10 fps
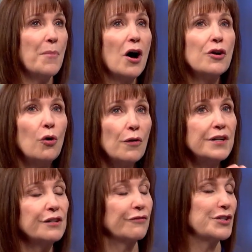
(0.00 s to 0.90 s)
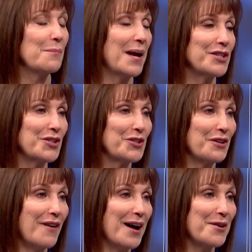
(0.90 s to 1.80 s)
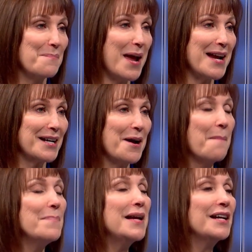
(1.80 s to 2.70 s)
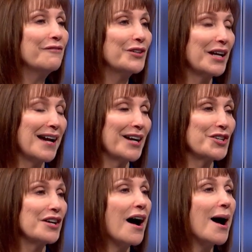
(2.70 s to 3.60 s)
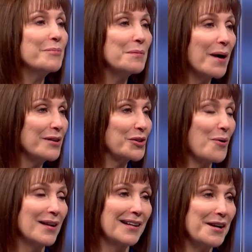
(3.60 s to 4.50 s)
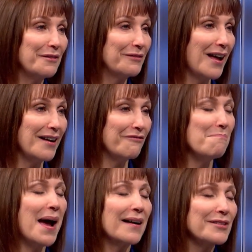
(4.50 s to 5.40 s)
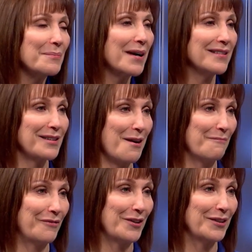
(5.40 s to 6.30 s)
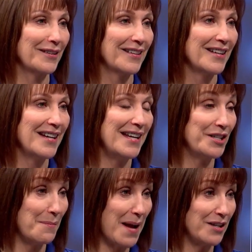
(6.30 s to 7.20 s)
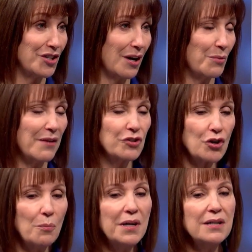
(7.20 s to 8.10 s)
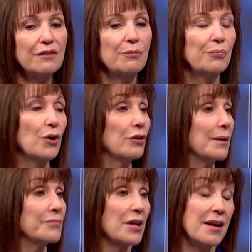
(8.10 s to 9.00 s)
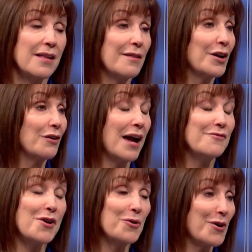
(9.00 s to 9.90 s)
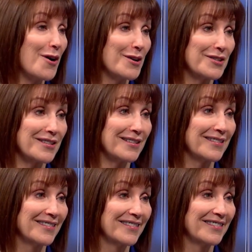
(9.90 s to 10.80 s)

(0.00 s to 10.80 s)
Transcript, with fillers: um, on all the different dimensions of how to make meaningful connection, optimize quality of life, maximize comfort in dementia. We have so many different programs that are at no cost.